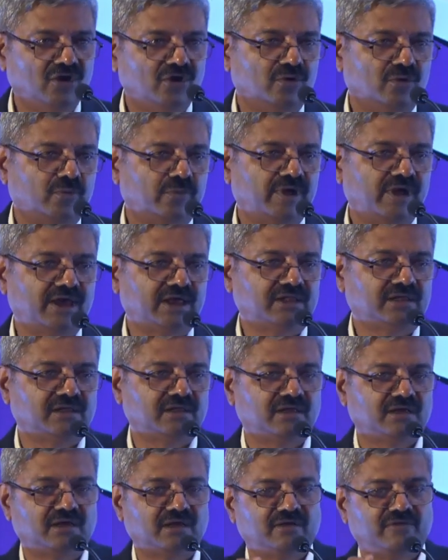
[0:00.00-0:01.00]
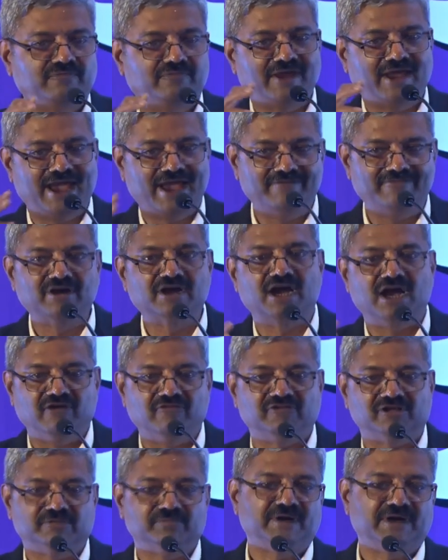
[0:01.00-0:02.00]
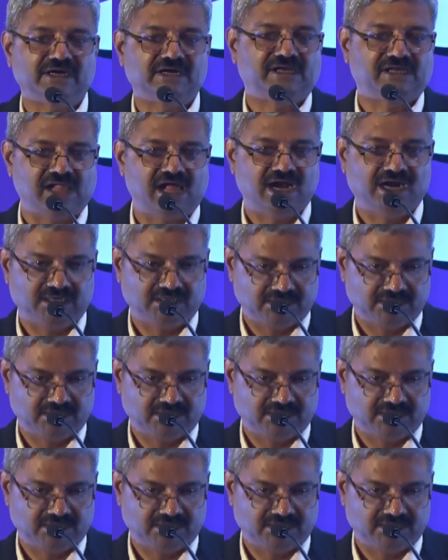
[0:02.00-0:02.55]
we have a government grant.